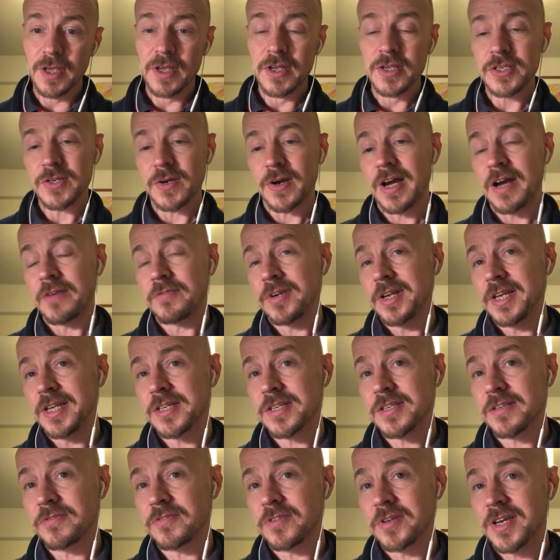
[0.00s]
So I have a
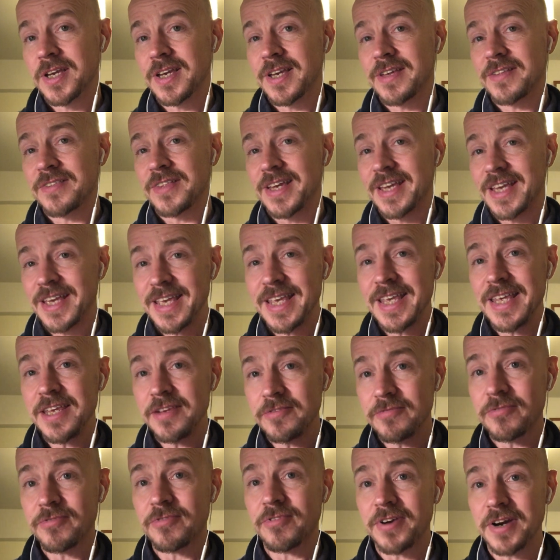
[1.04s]
list of the key
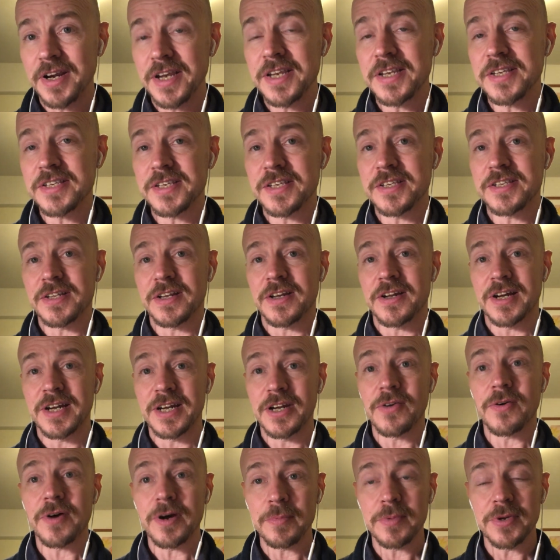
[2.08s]
phrases that I
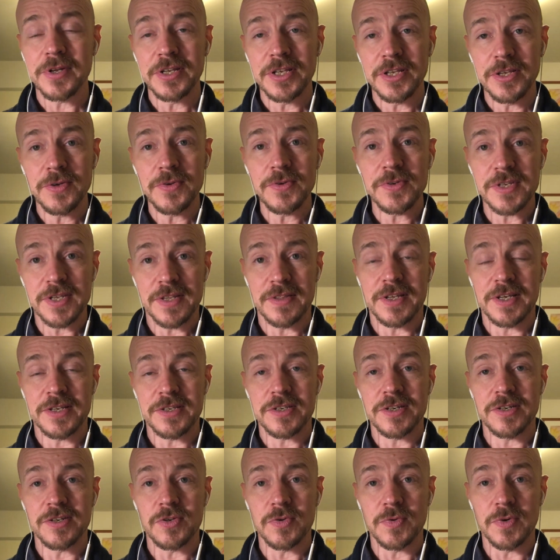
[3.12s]
know I'm going to use in that
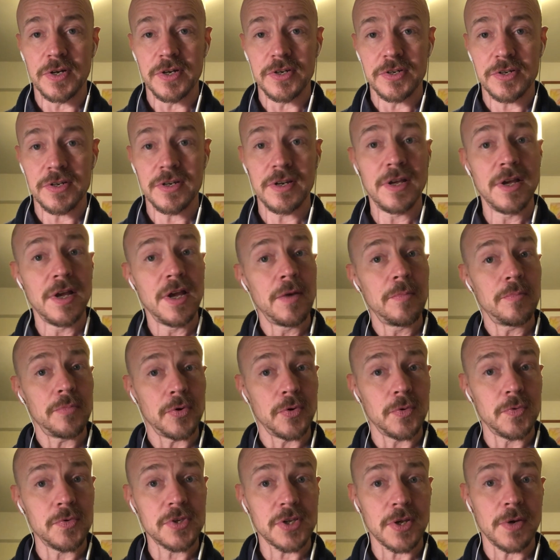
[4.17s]
situation, but
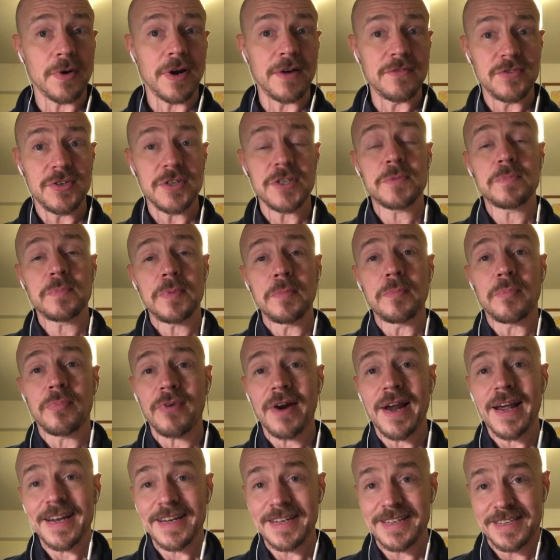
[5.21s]
also I've just been
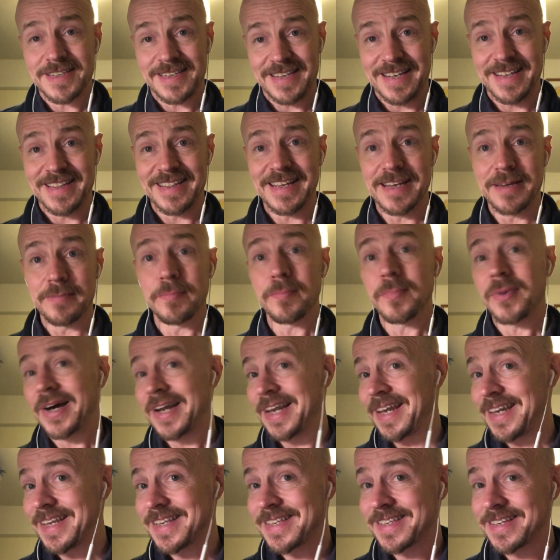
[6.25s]
practicing them by
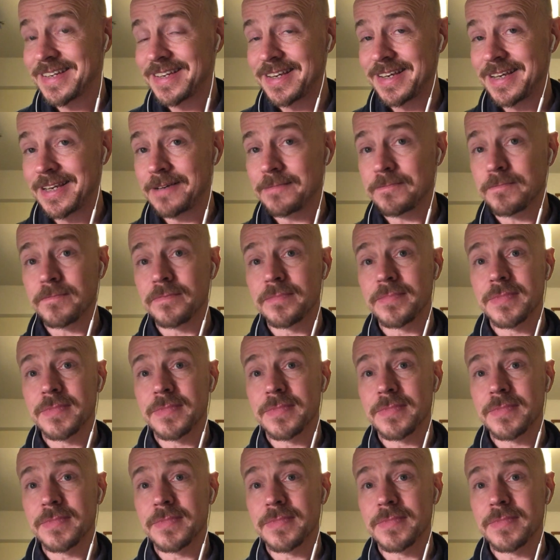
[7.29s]
listening